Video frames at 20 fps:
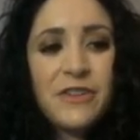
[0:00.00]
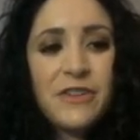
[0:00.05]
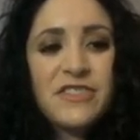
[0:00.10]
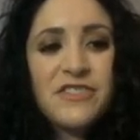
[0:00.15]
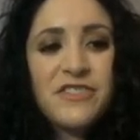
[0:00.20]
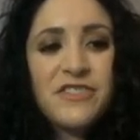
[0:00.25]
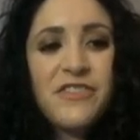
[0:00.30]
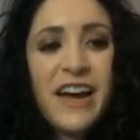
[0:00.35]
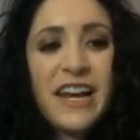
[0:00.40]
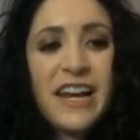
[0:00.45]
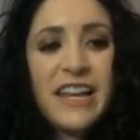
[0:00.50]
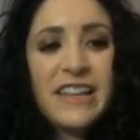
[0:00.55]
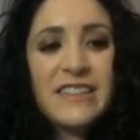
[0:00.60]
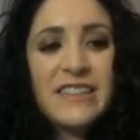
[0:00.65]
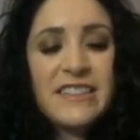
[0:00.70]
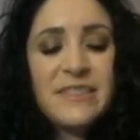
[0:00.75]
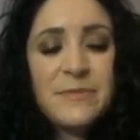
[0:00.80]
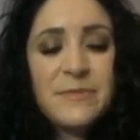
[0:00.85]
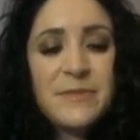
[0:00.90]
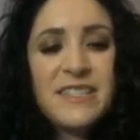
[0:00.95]
defining the
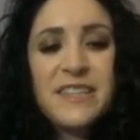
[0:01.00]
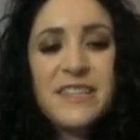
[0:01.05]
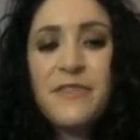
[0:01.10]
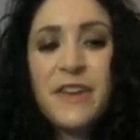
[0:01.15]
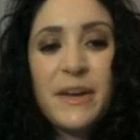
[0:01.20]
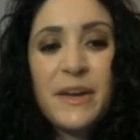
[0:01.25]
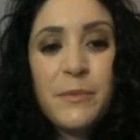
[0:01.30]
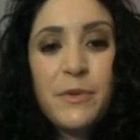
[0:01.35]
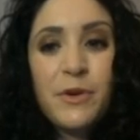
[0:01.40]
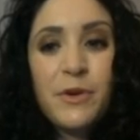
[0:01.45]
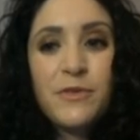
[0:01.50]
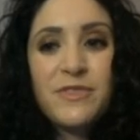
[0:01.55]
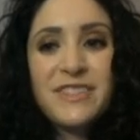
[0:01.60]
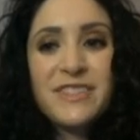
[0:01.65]
specific moves